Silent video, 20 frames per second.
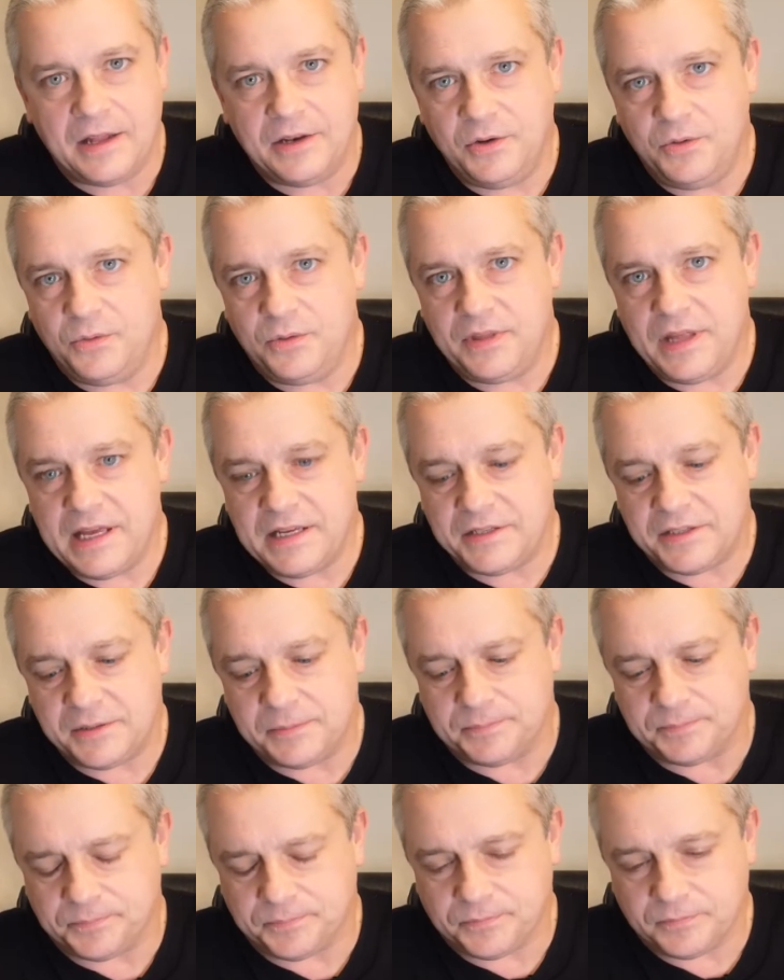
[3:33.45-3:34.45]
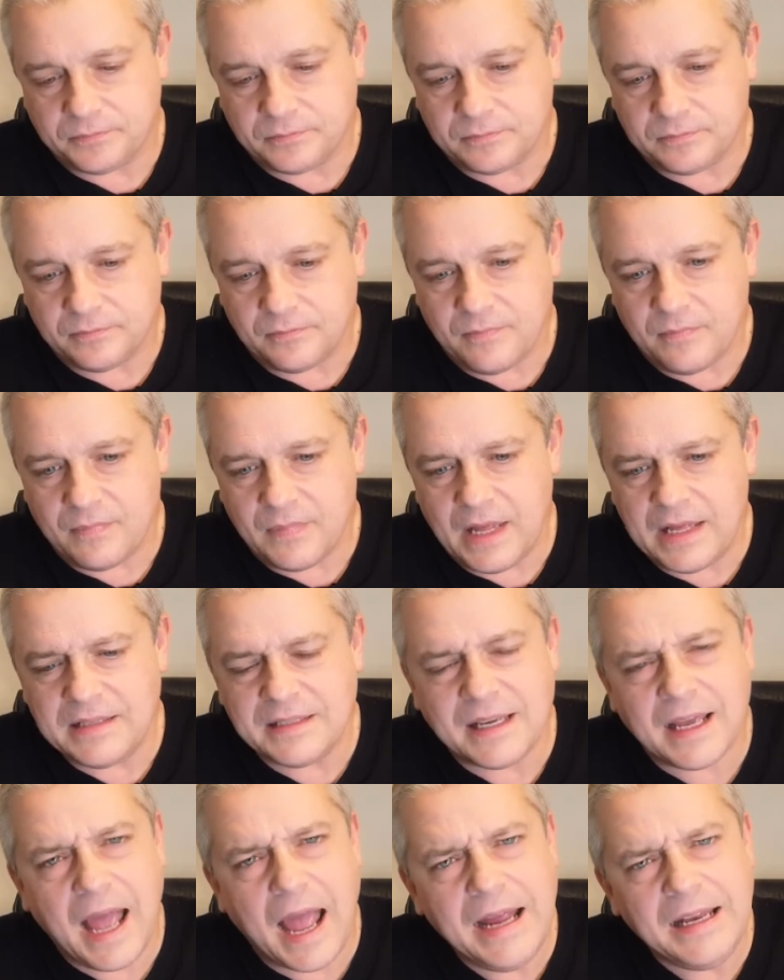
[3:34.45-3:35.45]
No, this
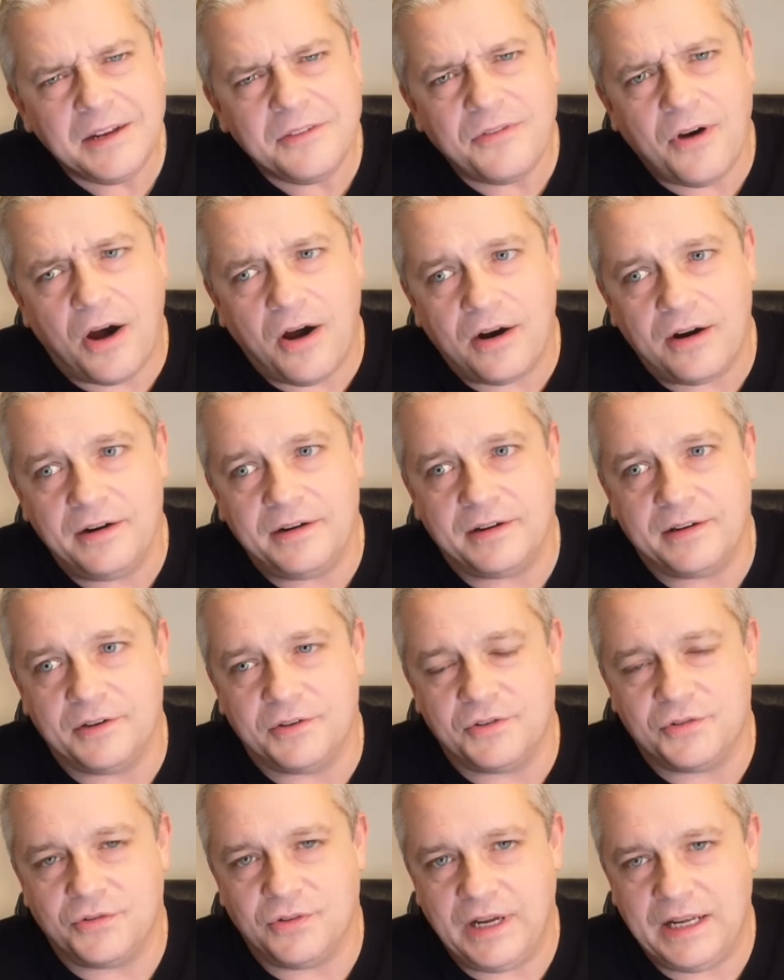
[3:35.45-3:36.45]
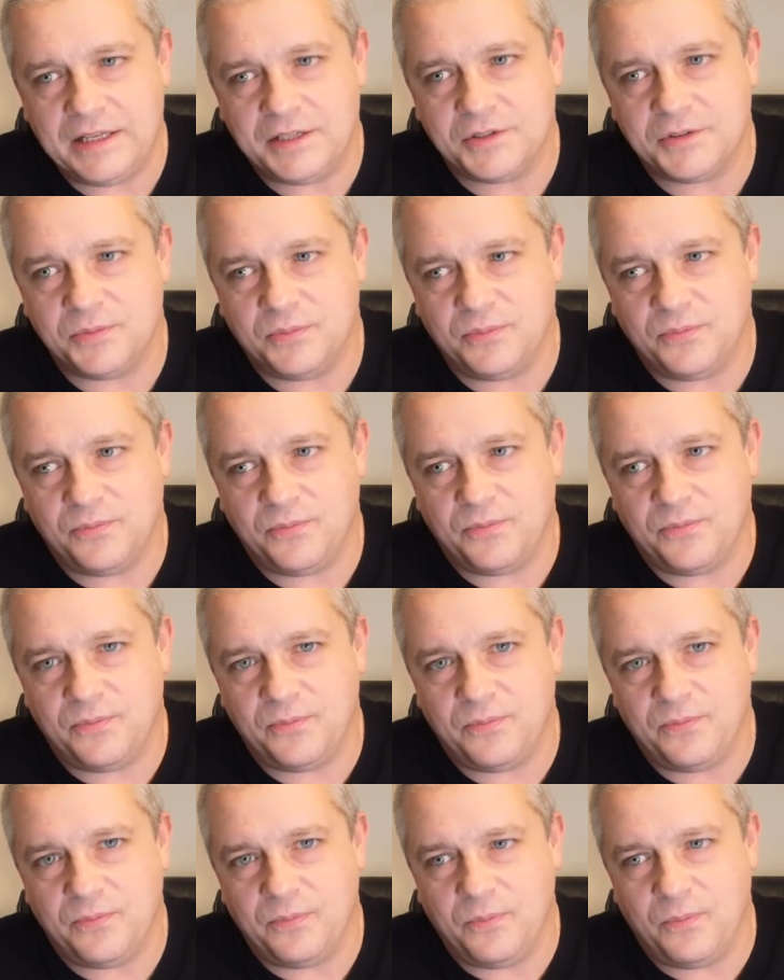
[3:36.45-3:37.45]
is kind of hard to trace
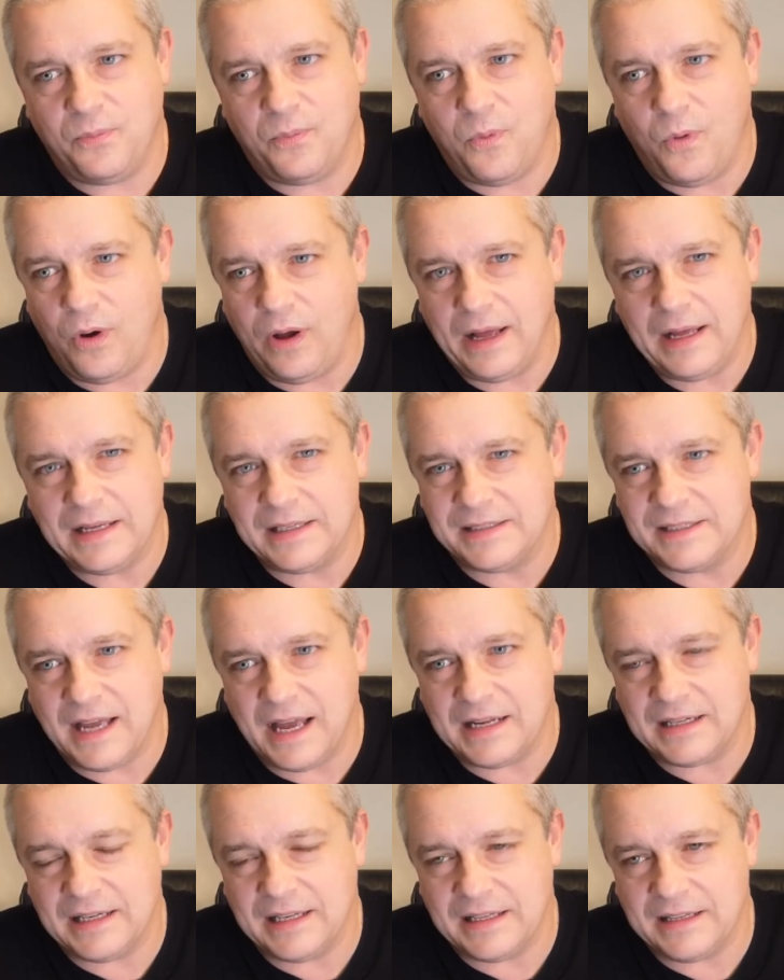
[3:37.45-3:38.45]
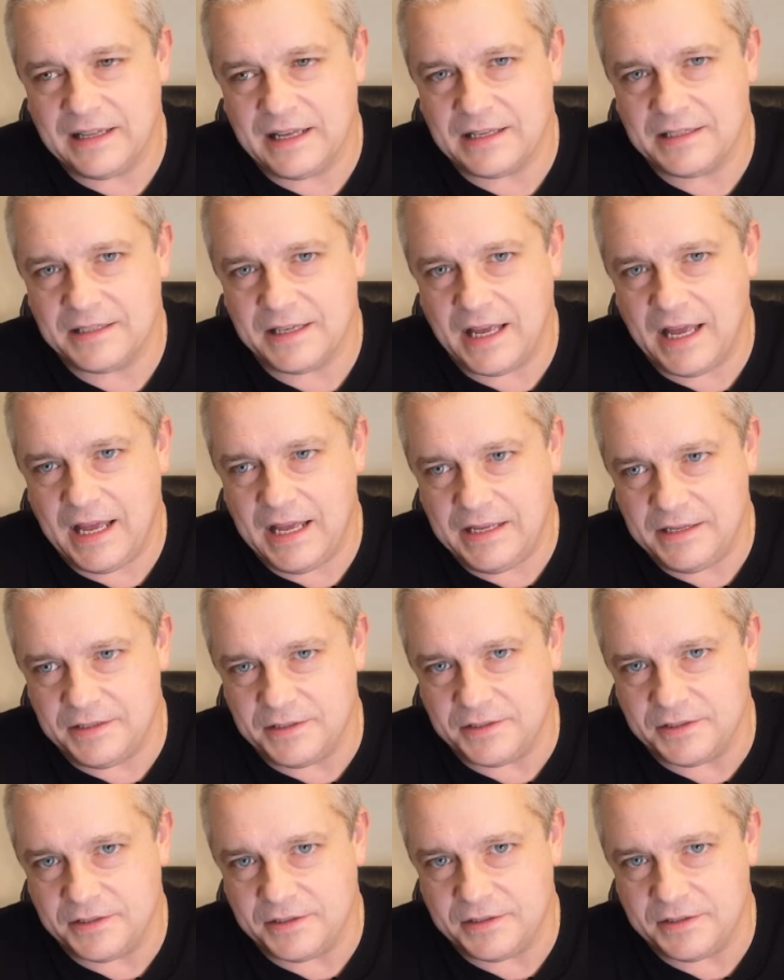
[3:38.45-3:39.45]
what exactly this
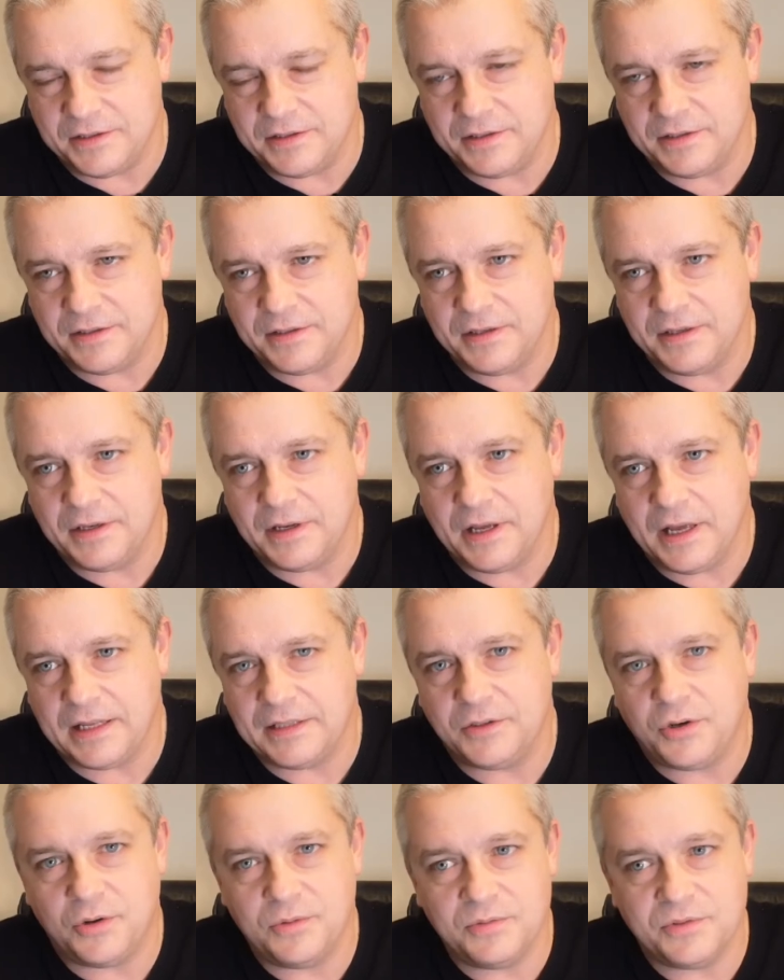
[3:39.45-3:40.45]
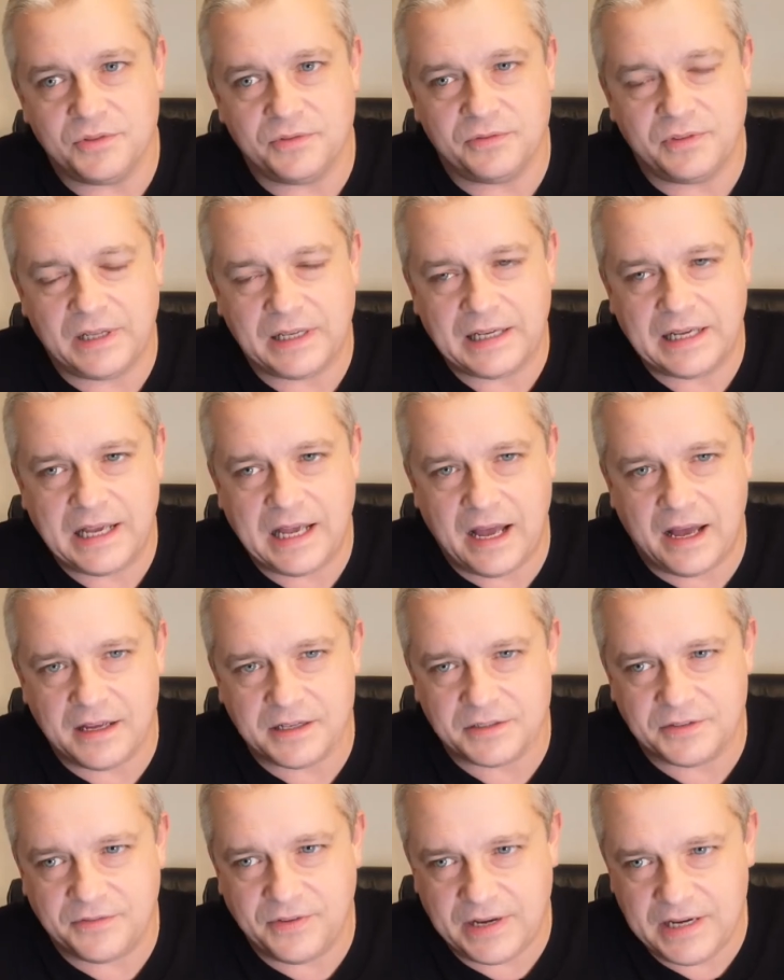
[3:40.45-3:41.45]
is in terms of the
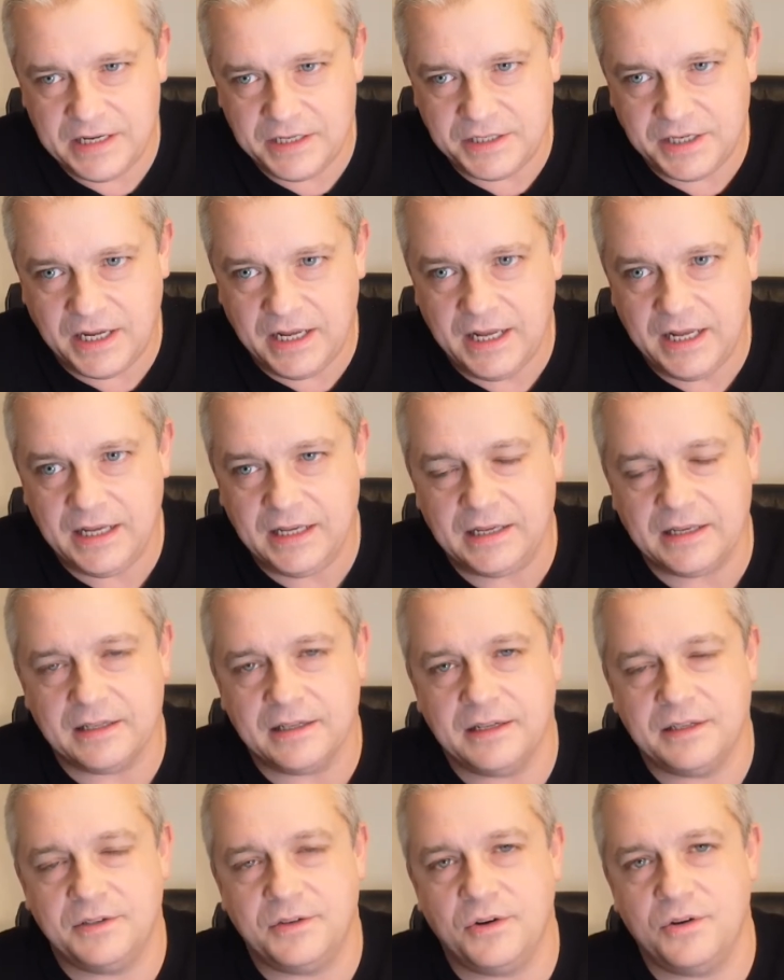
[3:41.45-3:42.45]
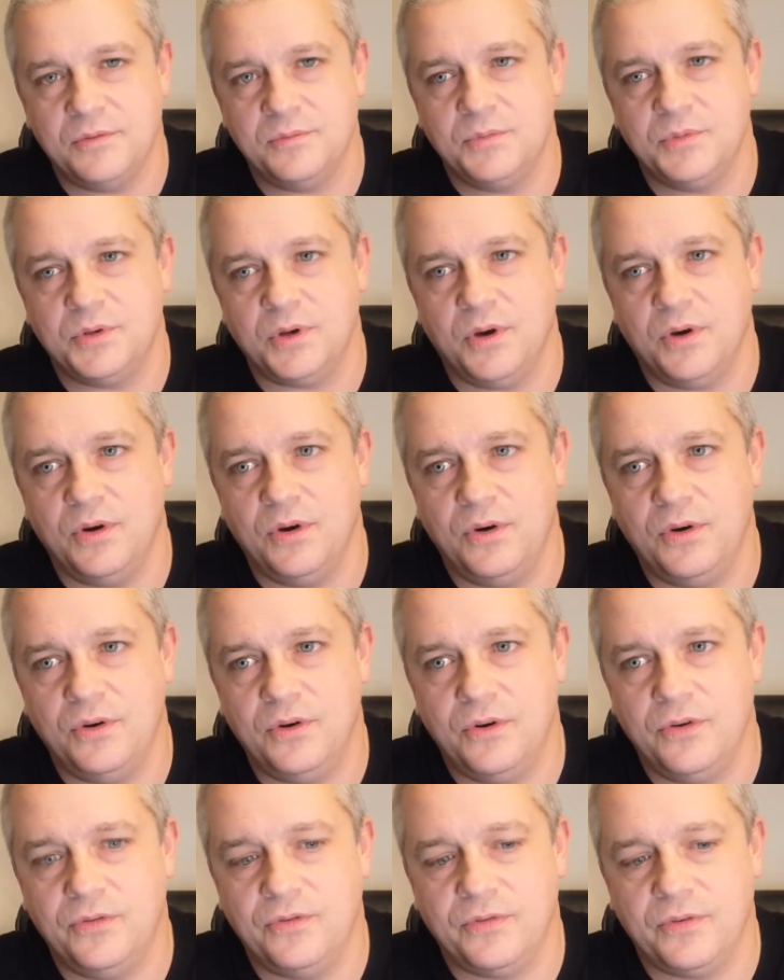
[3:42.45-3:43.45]
cask finishing and in terms
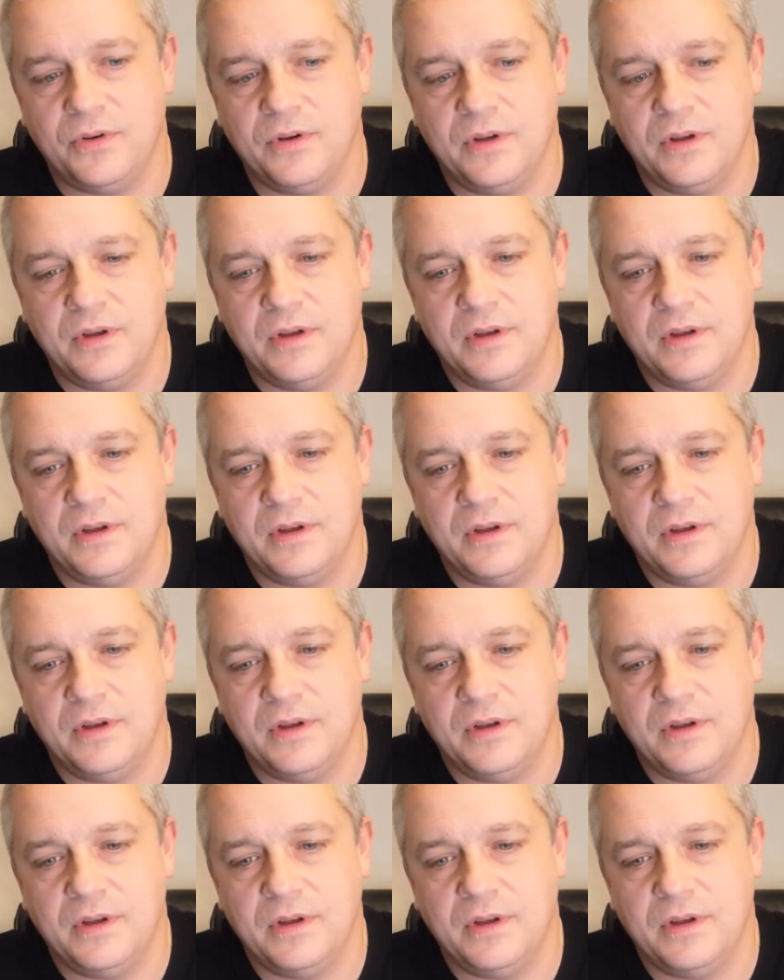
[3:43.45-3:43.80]
of,